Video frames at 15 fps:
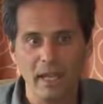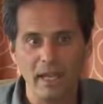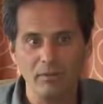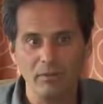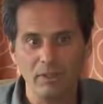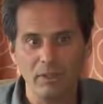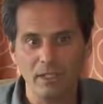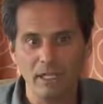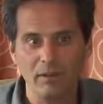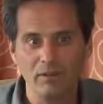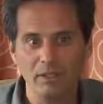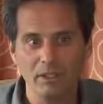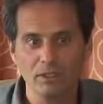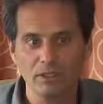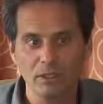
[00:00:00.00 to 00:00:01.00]
everything,
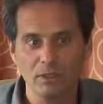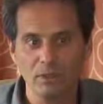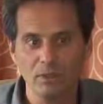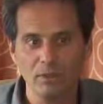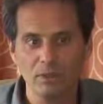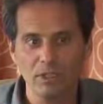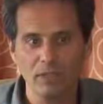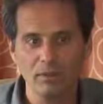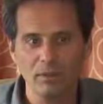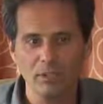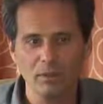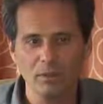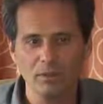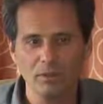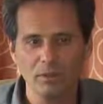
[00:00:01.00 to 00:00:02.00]
every institution,
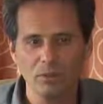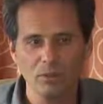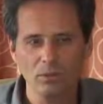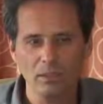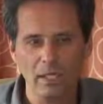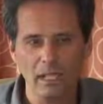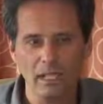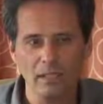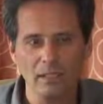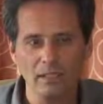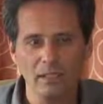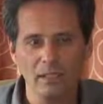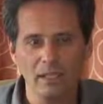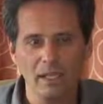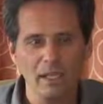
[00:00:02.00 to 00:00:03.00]
everything we've been
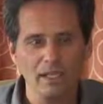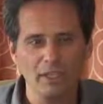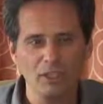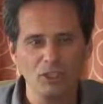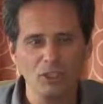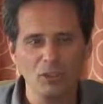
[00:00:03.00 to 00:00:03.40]
trained, is